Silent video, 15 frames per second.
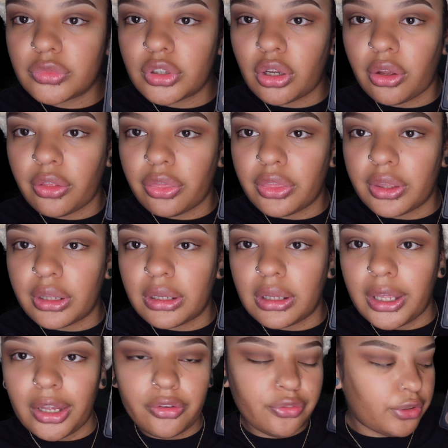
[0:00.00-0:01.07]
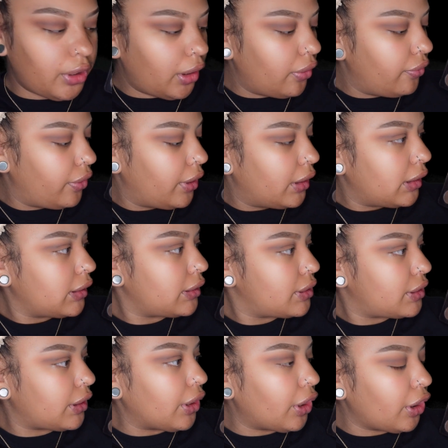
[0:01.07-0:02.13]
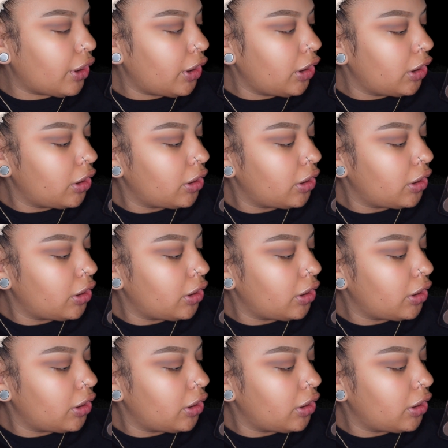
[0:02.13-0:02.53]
on the left of the center